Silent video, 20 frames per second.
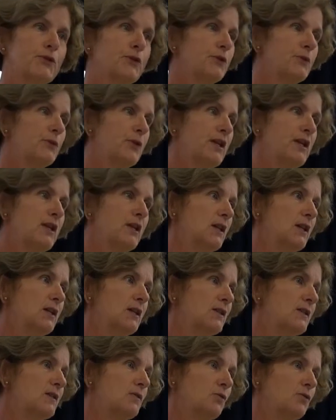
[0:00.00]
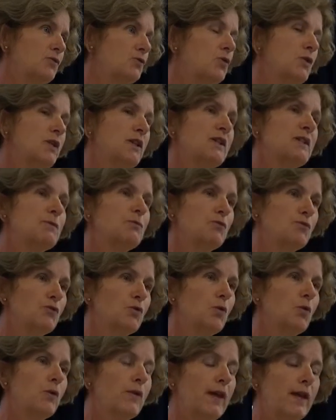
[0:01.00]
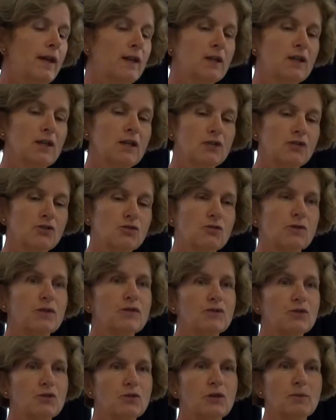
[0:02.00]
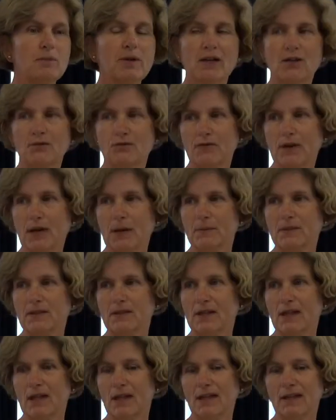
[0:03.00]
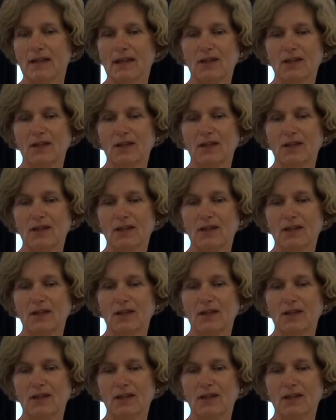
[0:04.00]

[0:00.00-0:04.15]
3 years or 4 years before that, doing a story about the farms day.